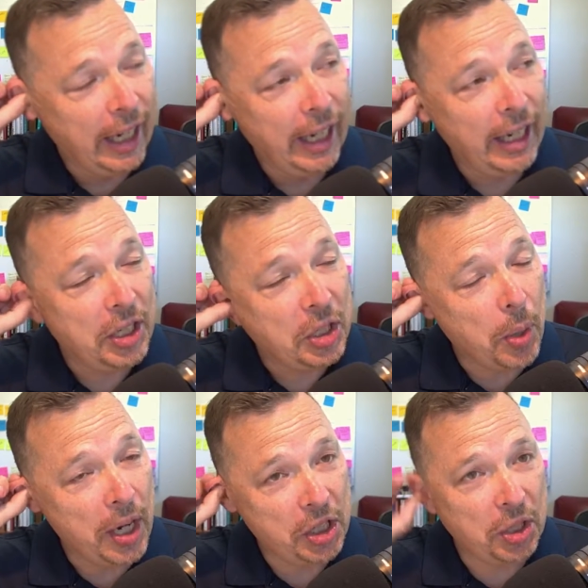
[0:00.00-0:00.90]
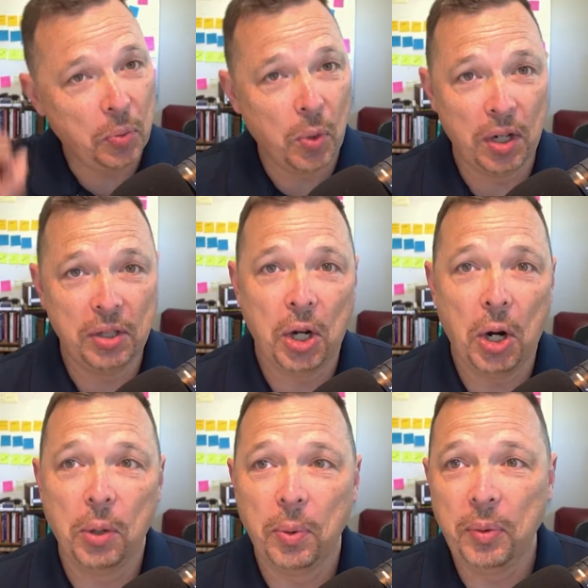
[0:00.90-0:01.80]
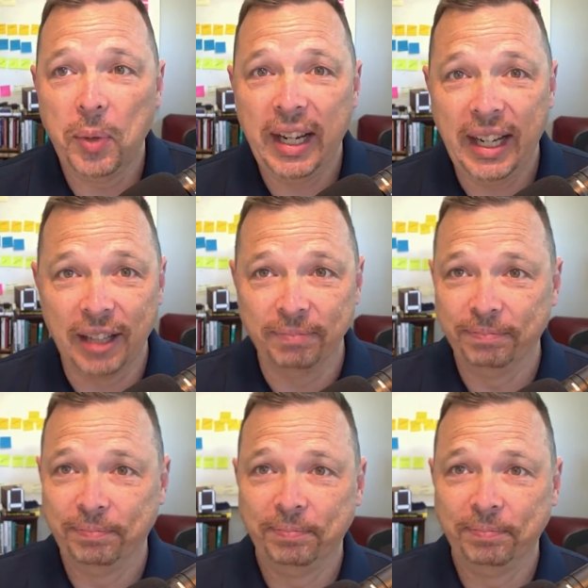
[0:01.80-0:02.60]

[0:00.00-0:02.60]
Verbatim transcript: His question was, are we winning?